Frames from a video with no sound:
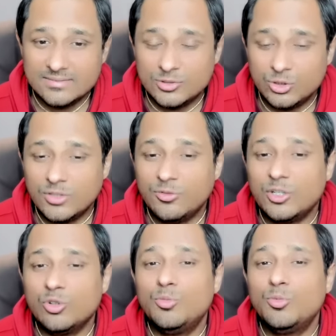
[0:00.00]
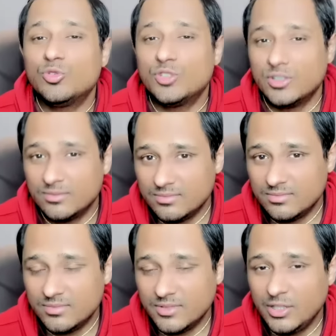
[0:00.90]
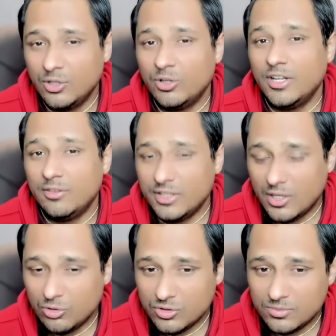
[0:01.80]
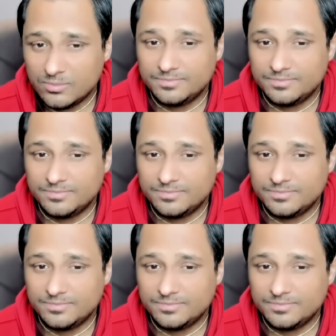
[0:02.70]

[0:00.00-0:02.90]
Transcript: So the Virgo portion in your 11th house,